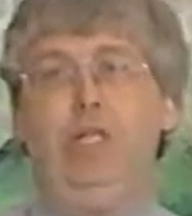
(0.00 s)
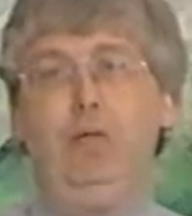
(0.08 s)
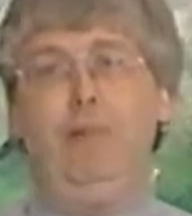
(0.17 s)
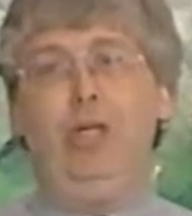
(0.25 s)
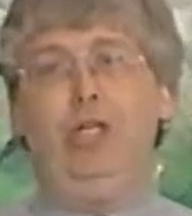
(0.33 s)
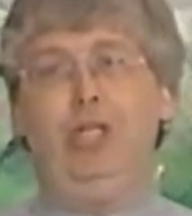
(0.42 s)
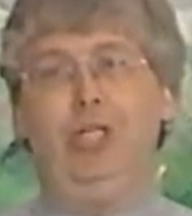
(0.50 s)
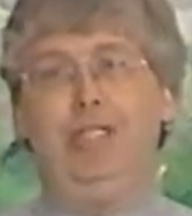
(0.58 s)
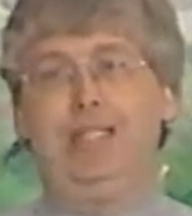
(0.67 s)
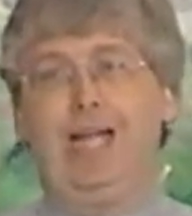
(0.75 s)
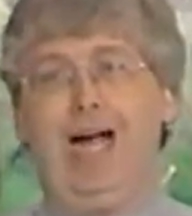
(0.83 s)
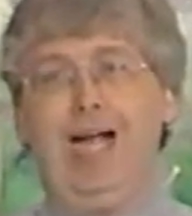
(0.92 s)
diminish in
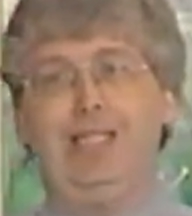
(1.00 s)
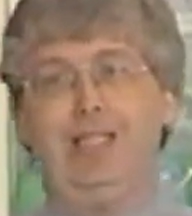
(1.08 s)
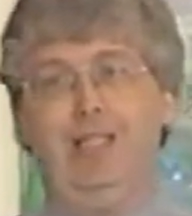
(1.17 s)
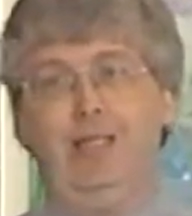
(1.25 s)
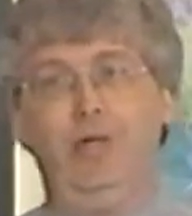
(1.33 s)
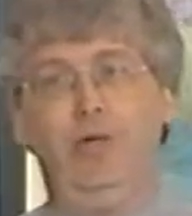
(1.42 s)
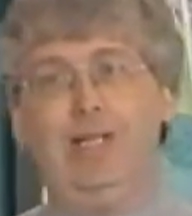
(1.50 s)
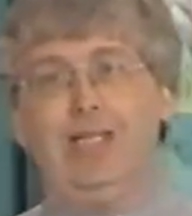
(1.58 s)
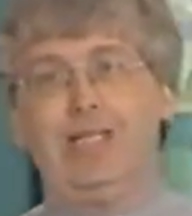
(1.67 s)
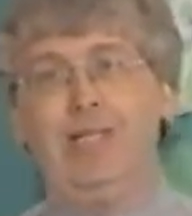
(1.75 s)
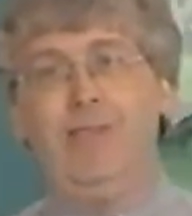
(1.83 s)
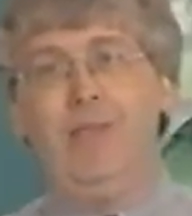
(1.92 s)
size in the
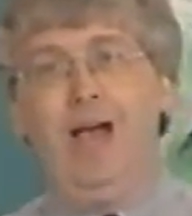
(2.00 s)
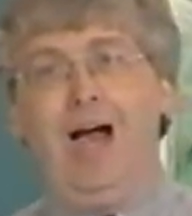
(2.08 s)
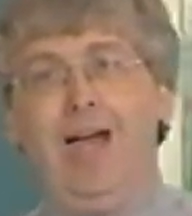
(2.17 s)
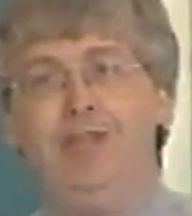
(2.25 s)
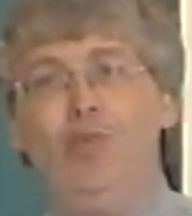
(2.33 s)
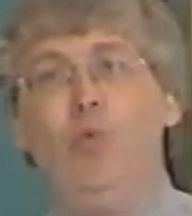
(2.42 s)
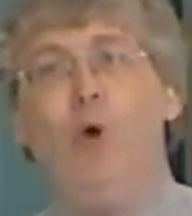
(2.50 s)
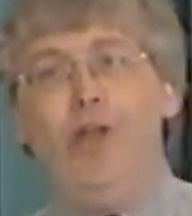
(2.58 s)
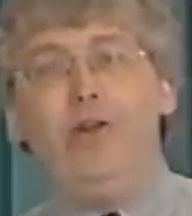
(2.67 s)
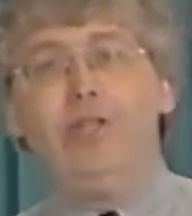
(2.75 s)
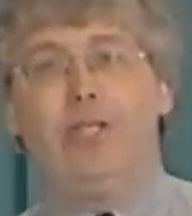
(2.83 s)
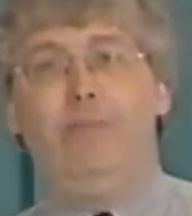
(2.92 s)
US, I do
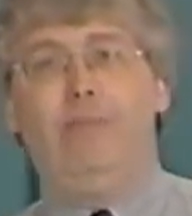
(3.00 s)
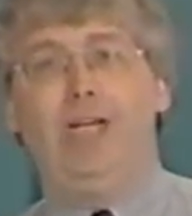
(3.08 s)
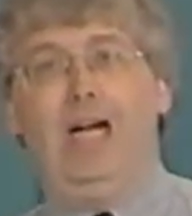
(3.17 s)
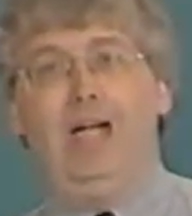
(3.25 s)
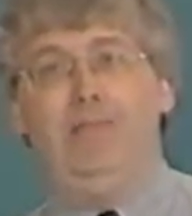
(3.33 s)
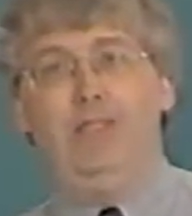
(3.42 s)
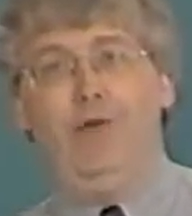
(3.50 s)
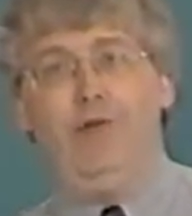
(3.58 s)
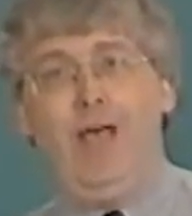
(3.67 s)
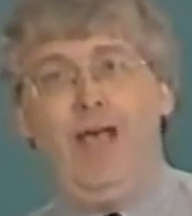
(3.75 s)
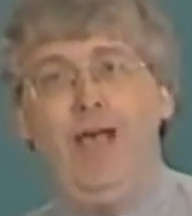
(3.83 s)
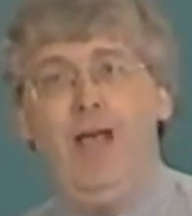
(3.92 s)
wonder sometimes if
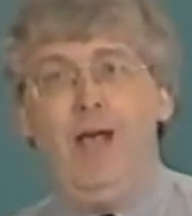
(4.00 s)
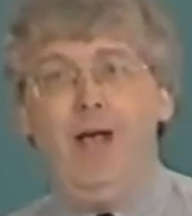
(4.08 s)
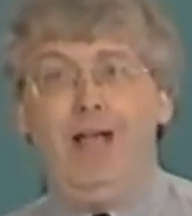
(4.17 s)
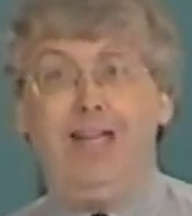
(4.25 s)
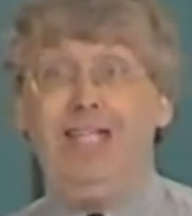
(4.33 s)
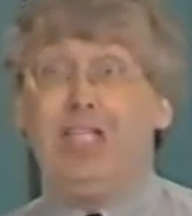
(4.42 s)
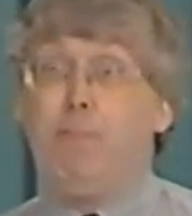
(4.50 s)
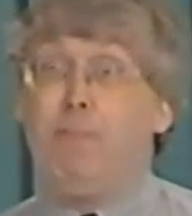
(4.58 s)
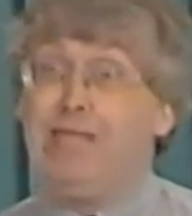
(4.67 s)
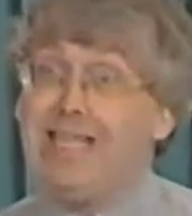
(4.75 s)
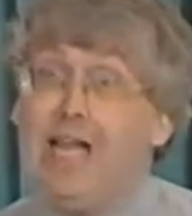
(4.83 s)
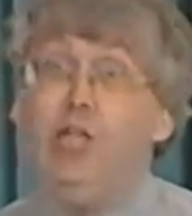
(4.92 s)
at least a
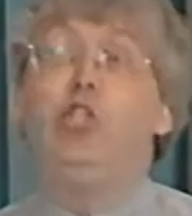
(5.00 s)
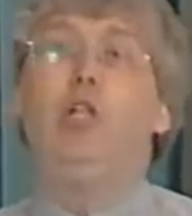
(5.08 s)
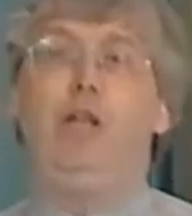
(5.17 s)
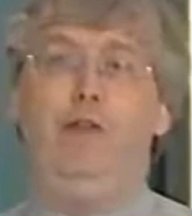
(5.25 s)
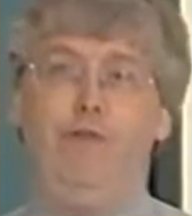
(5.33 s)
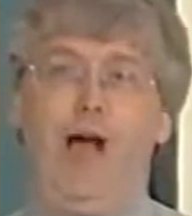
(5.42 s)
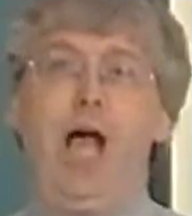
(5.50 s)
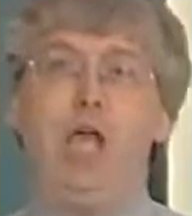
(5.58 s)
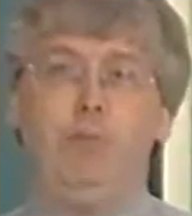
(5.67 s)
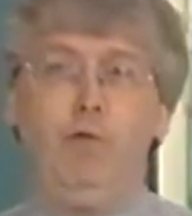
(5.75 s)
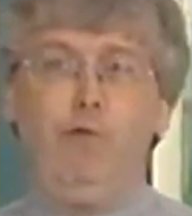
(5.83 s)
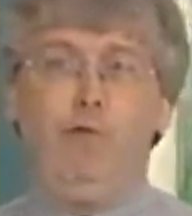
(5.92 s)
potentially
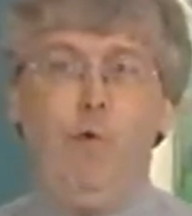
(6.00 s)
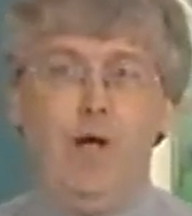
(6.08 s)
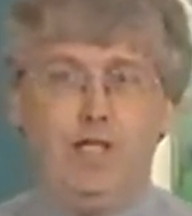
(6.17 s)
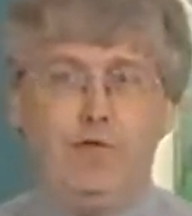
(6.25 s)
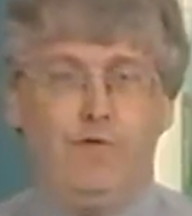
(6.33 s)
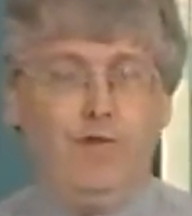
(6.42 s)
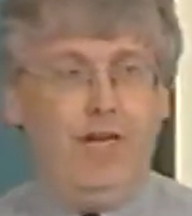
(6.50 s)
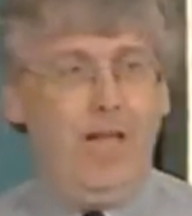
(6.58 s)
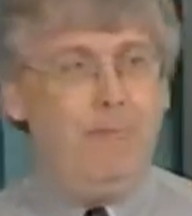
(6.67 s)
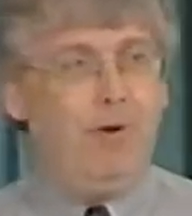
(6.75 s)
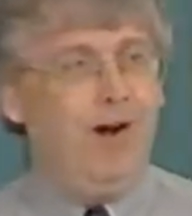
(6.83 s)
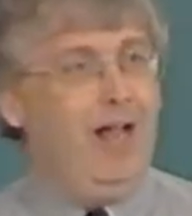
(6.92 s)
valuable voice for
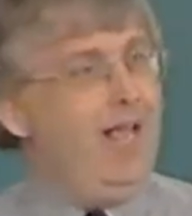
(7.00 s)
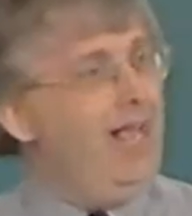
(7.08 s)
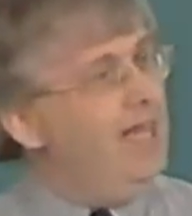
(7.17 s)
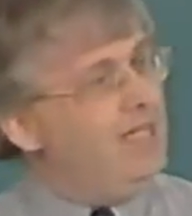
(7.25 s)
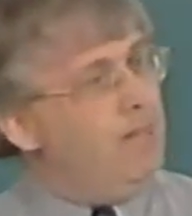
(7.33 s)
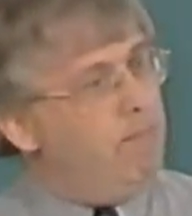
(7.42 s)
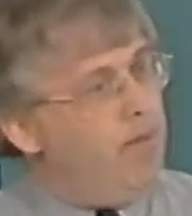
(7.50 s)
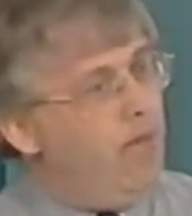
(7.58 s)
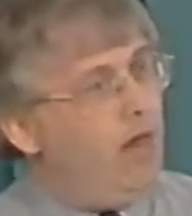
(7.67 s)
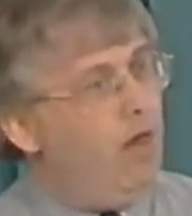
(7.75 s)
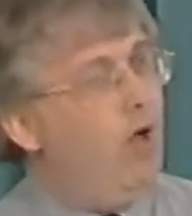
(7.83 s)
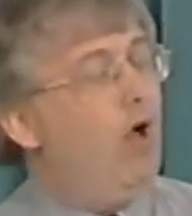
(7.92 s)
labor isn't
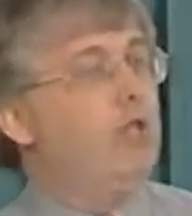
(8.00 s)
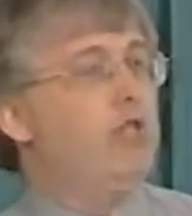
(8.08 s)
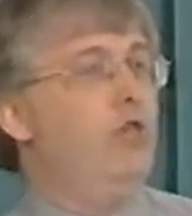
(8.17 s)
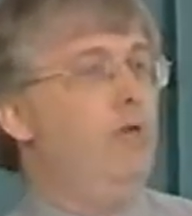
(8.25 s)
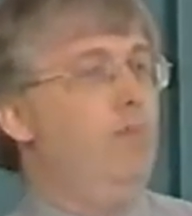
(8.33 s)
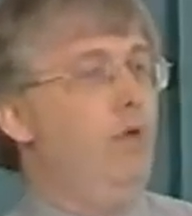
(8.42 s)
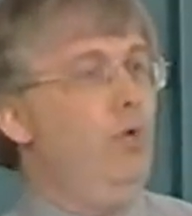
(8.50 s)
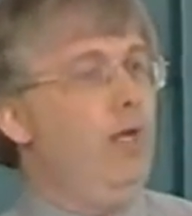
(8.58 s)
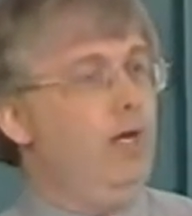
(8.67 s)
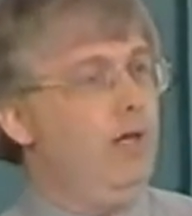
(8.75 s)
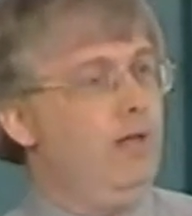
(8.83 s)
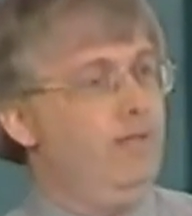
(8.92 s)
being lost or muted.